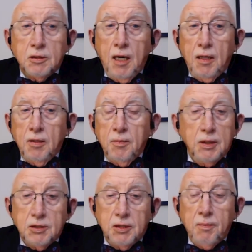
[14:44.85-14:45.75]
None of
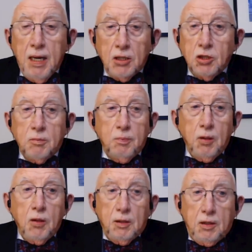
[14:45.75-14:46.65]
them is a magic
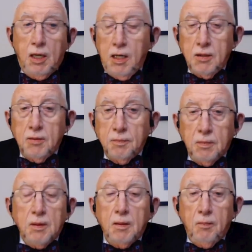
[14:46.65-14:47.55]
bullet, none of them,